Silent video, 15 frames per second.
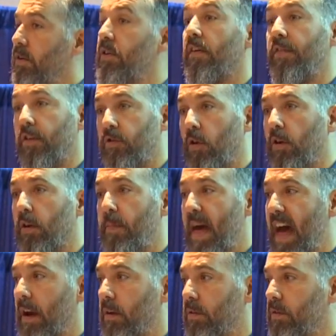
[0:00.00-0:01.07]
of the solar
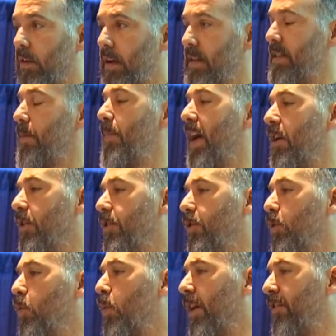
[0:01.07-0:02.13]
panels, is it better to
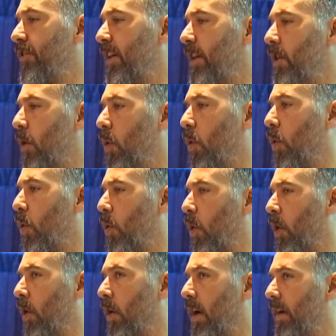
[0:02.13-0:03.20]
do rigid
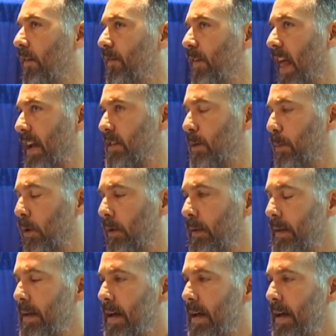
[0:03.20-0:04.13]
or flexible?